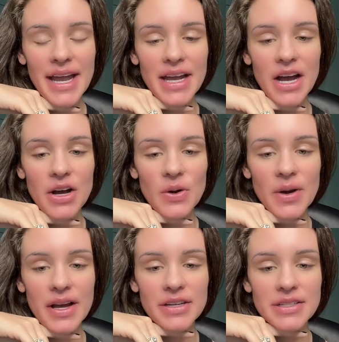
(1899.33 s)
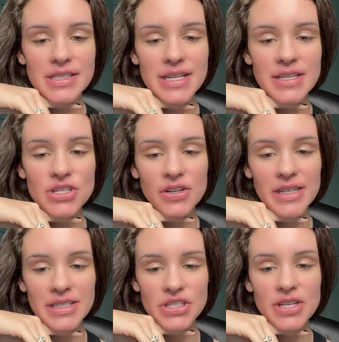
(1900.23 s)
I hate how others teach
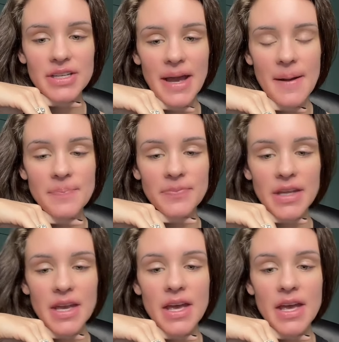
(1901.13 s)
cringe. Yep.